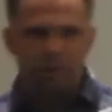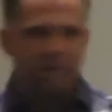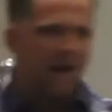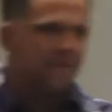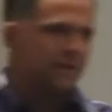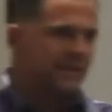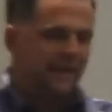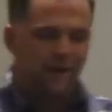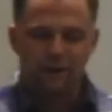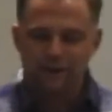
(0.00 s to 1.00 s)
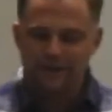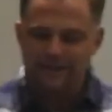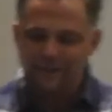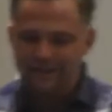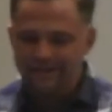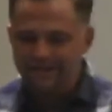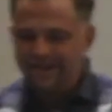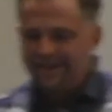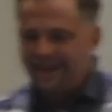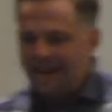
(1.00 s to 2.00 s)
fathers in our tradition.
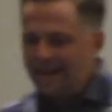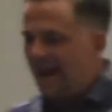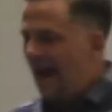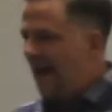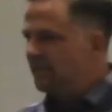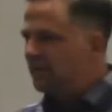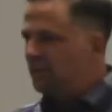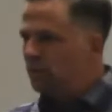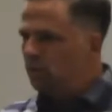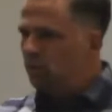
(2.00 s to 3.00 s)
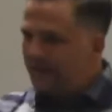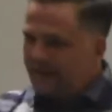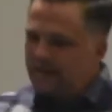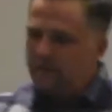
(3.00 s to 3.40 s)
And as you read